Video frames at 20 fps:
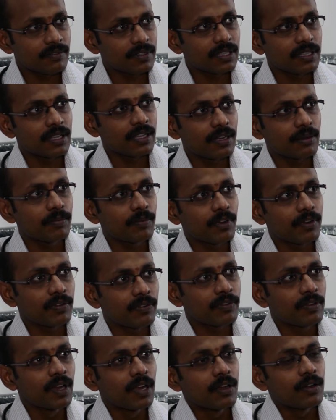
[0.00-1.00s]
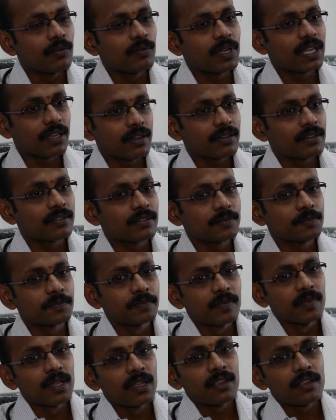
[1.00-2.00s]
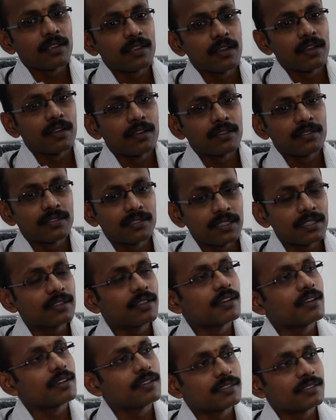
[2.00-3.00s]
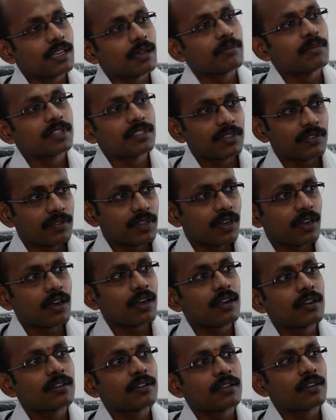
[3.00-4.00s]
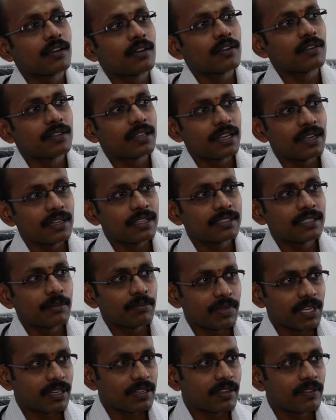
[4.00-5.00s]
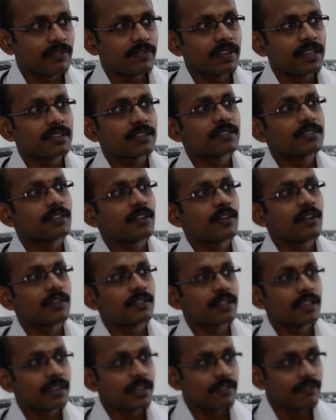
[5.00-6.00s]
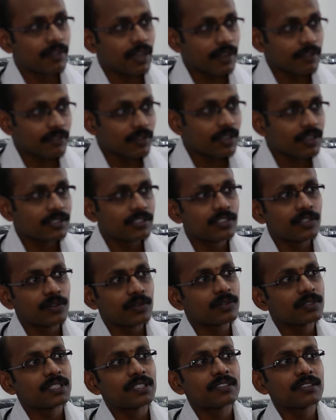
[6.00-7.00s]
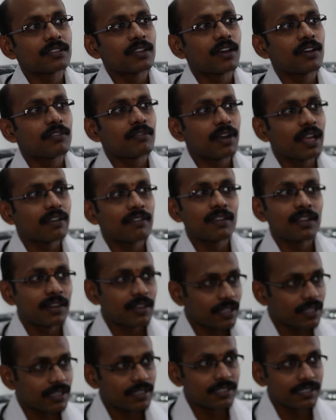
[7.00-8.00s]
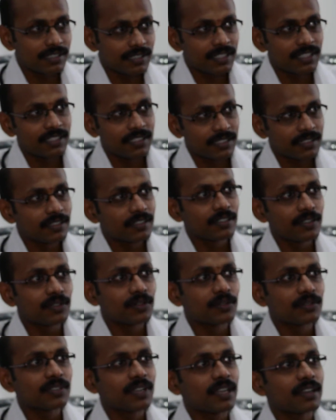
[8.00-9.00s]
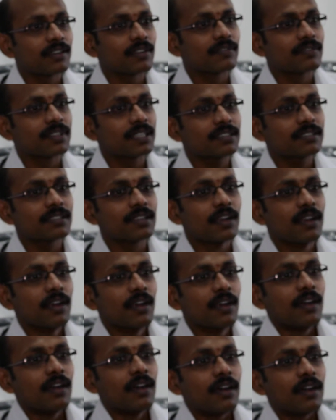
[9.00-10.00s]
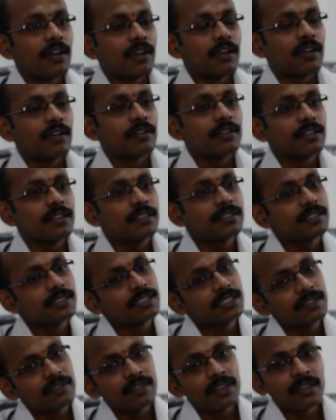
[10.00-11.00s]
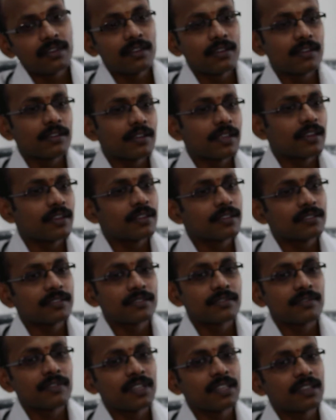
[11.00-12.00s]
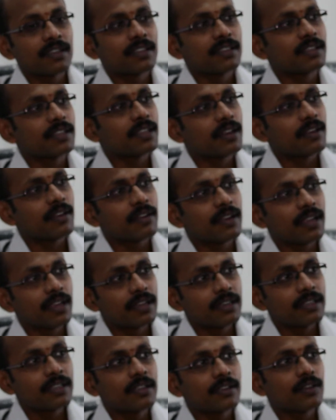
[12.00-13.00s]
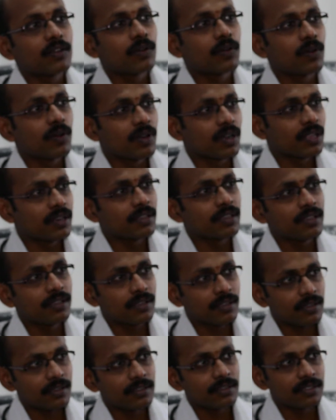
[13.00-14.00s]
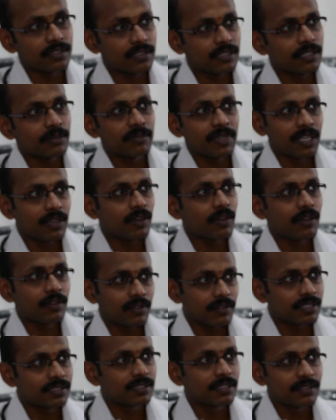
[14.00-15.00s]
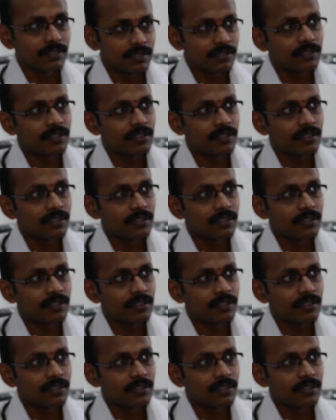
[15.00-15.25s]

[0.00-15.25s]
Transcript: With the help of, we can see the chambers of the heart. Are there any septal defects? Are there any valvular stenosis or valvular regurgitation? Those kind of things. ECG will tell us whether there are any coronary ischemic heart disease.